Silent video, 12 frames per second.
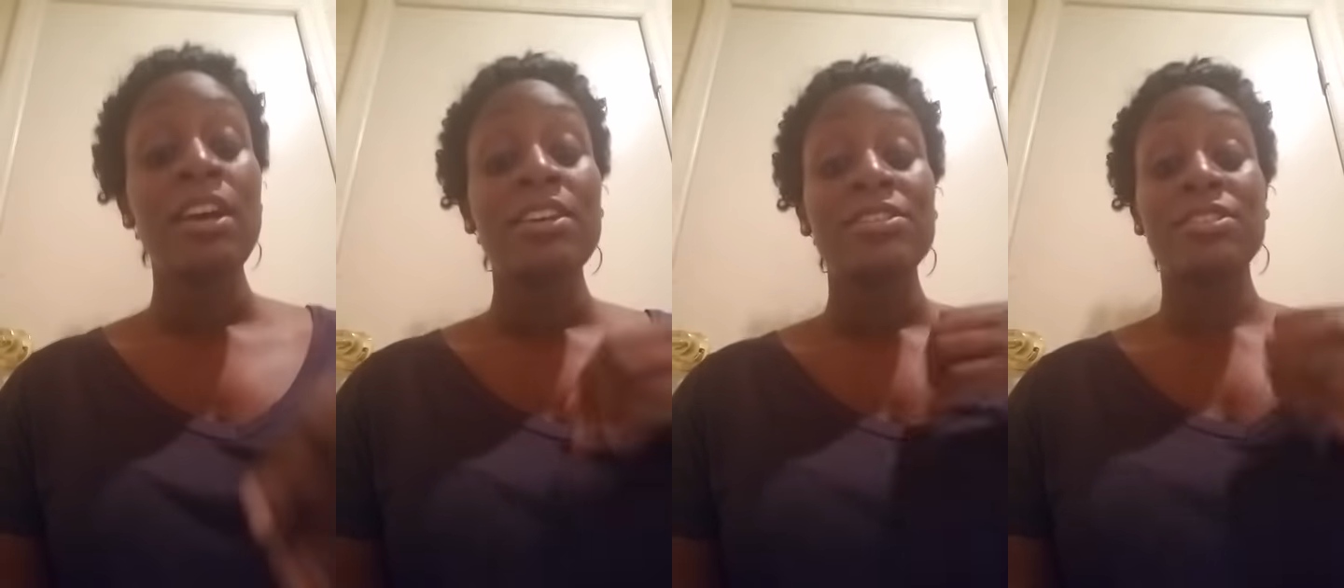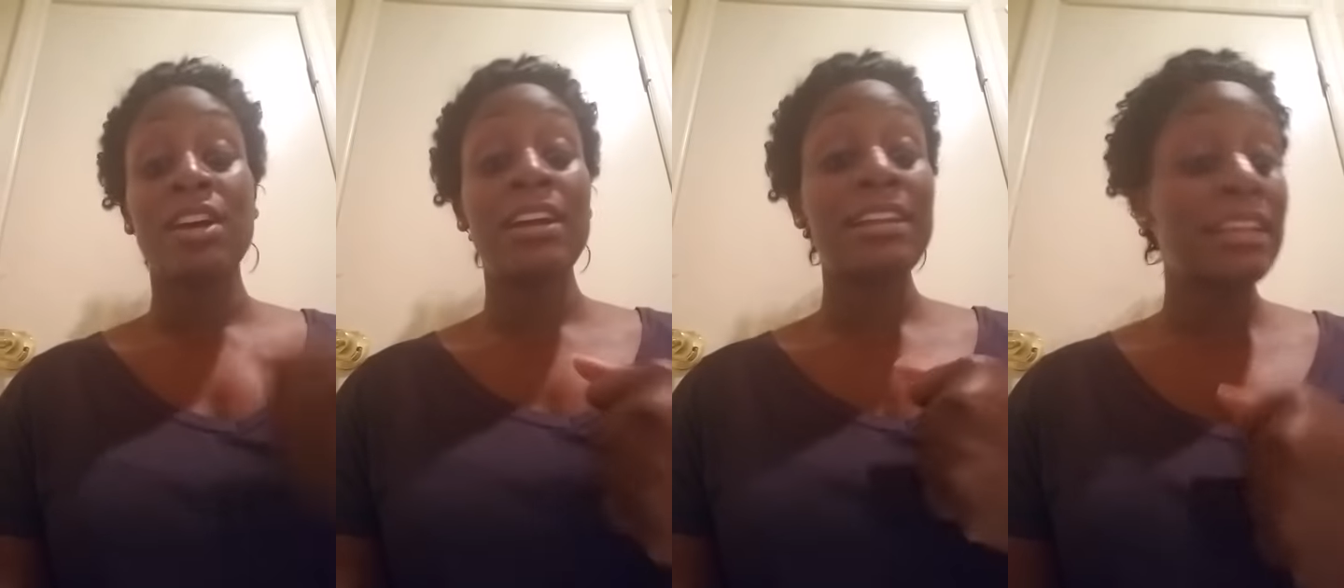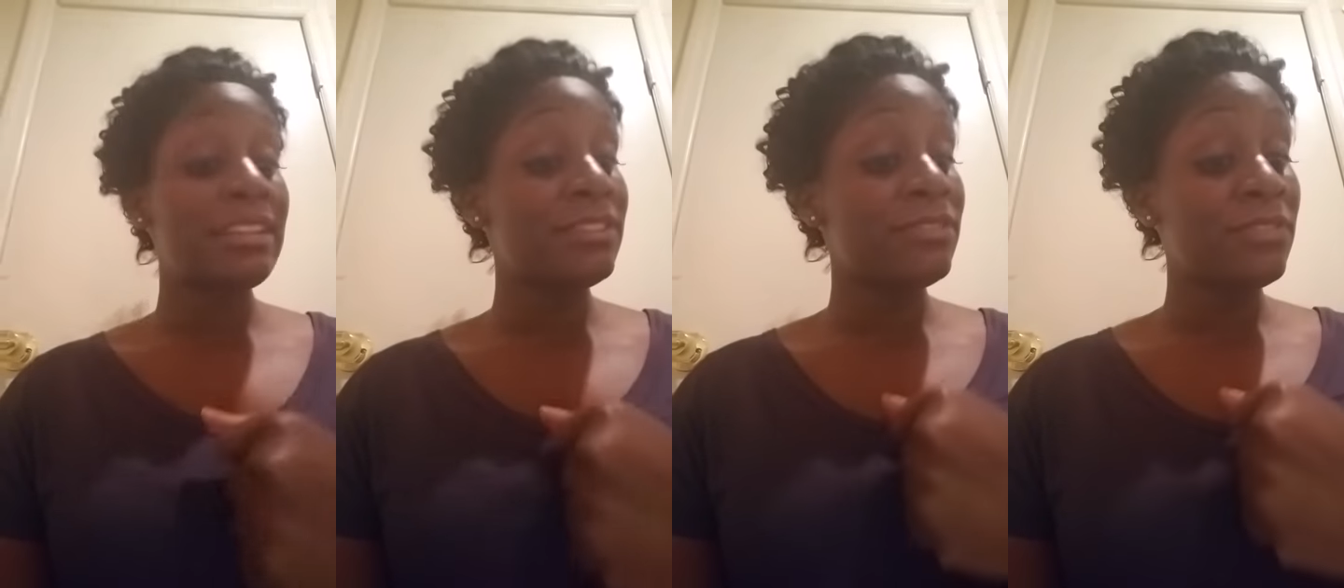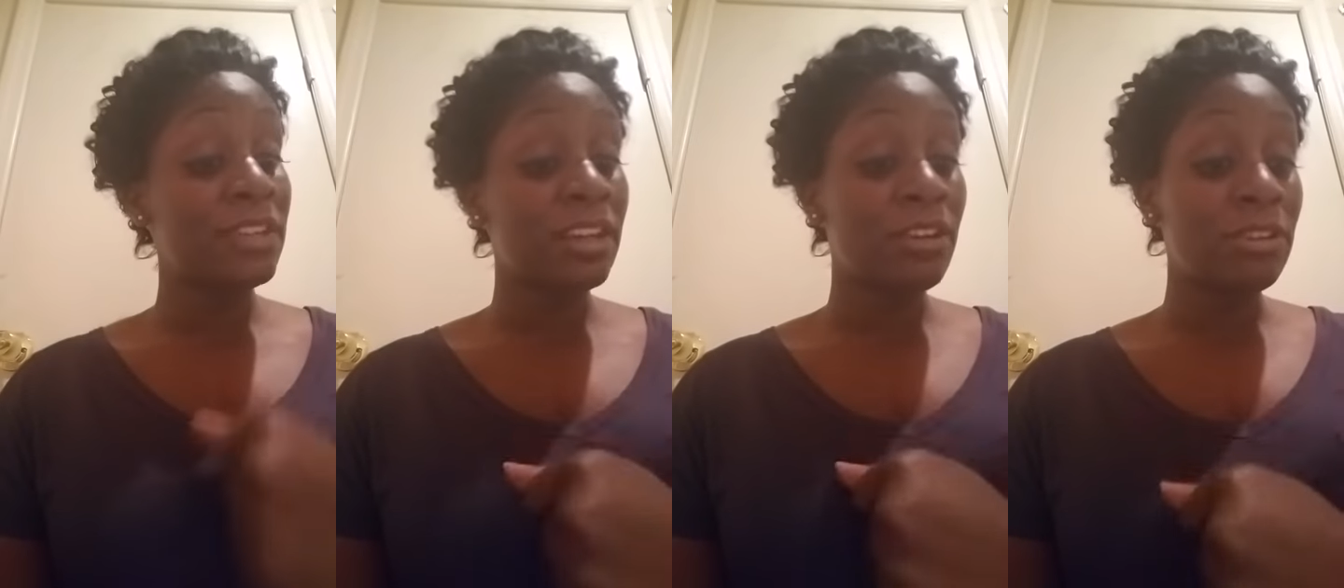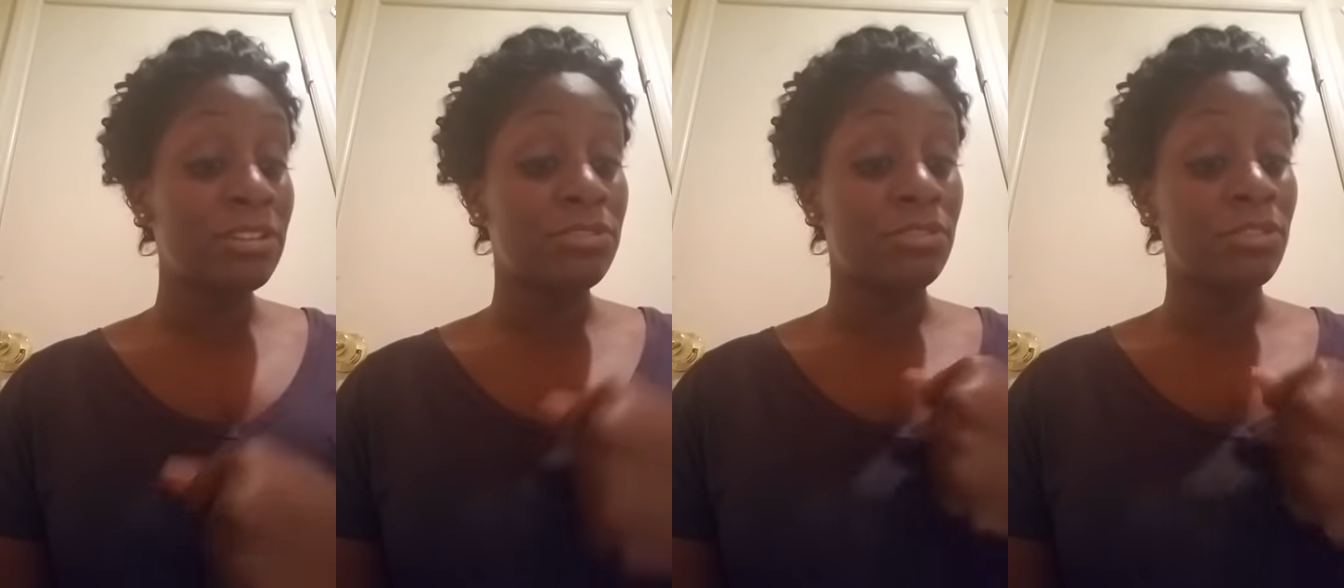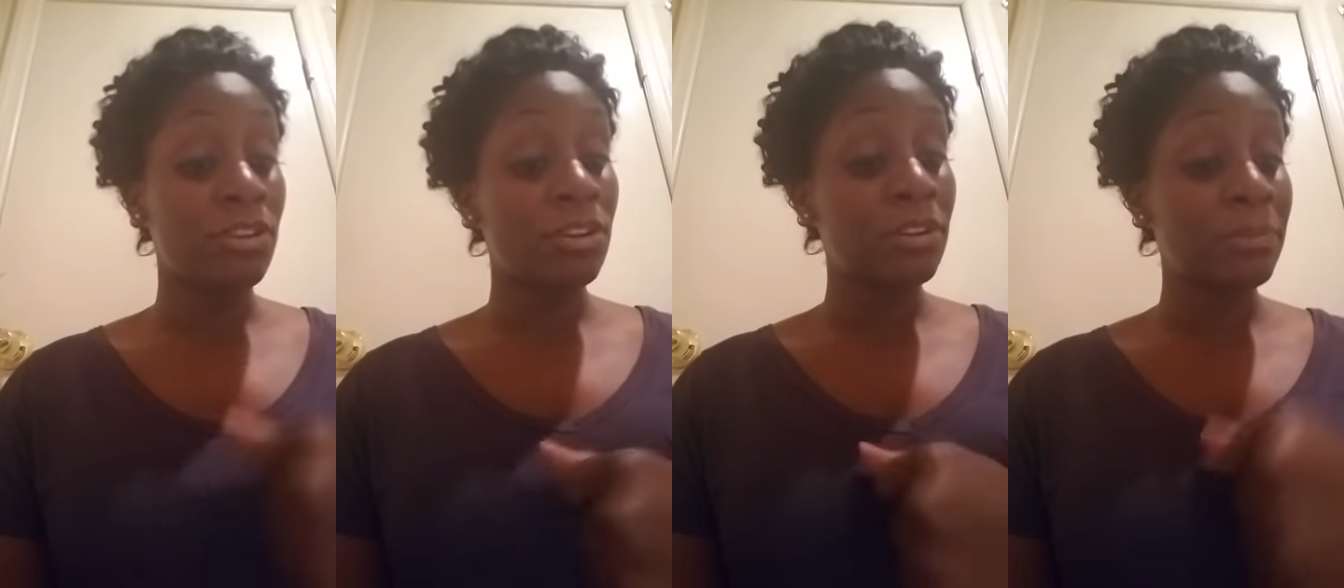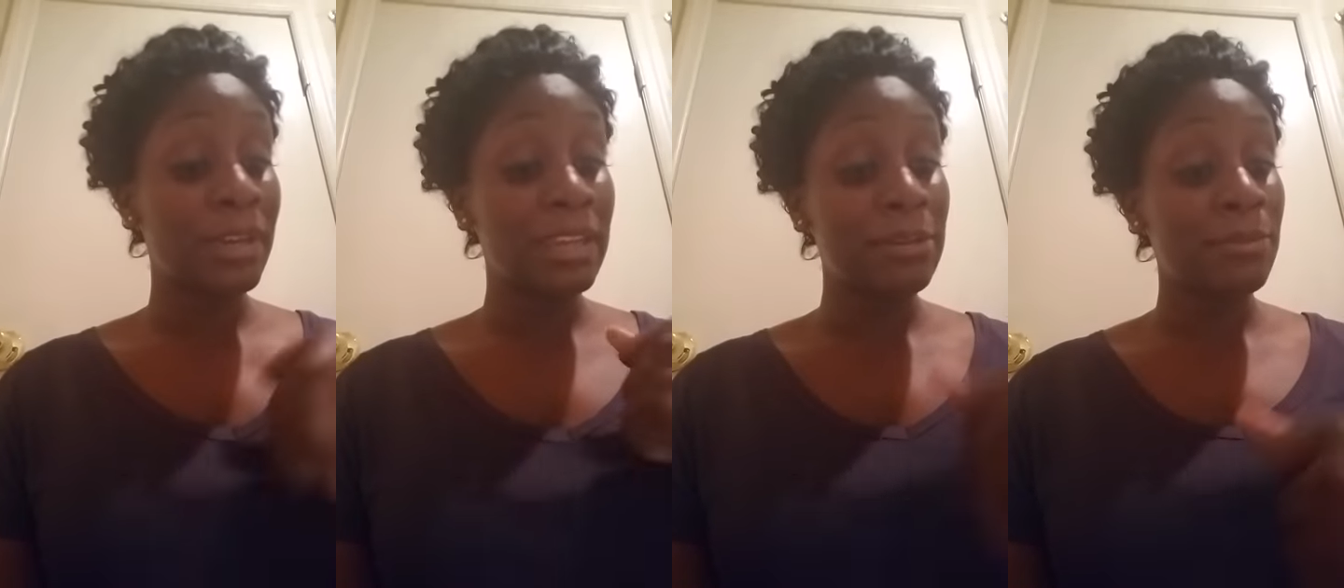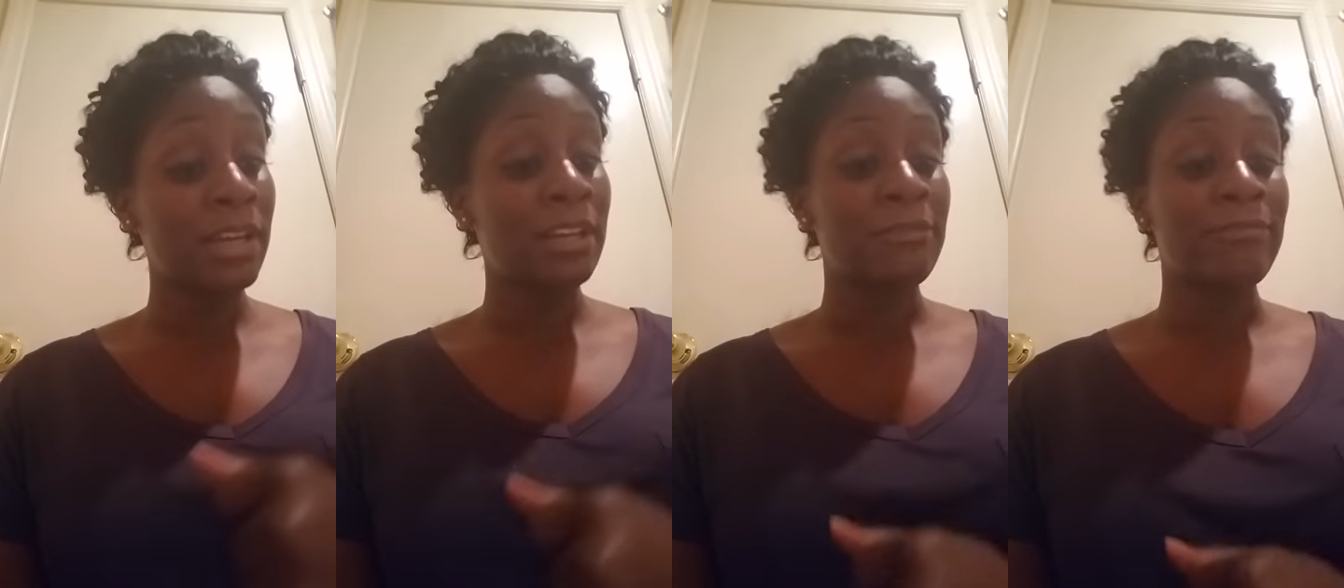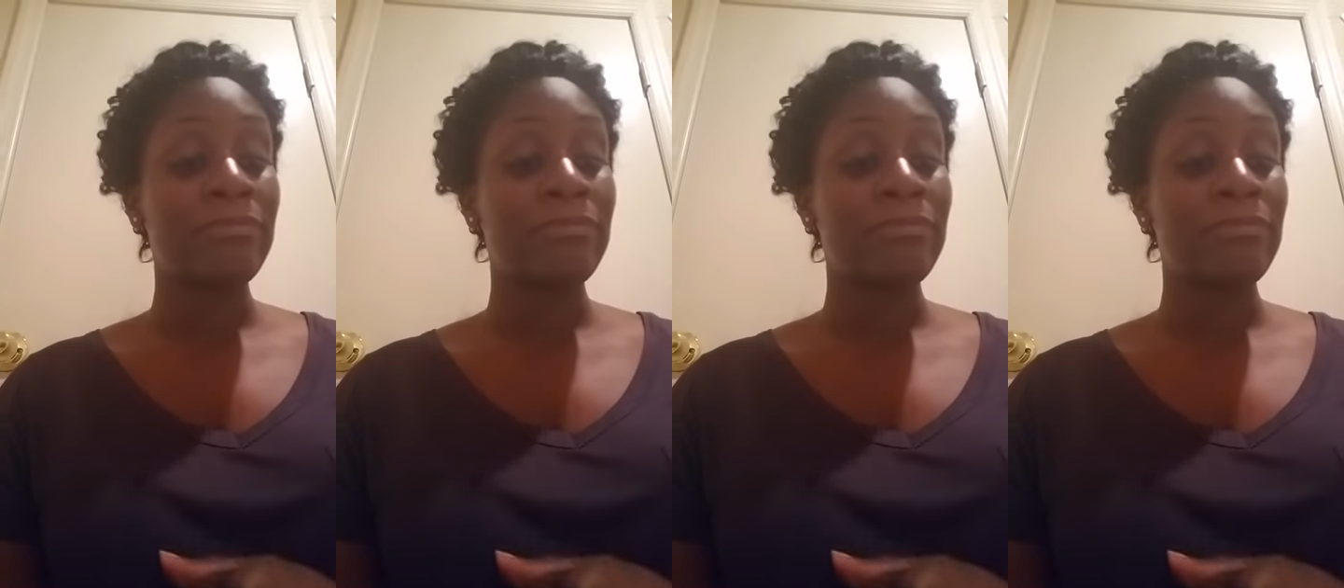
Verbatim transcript: Sorry that this video is long, but anyway,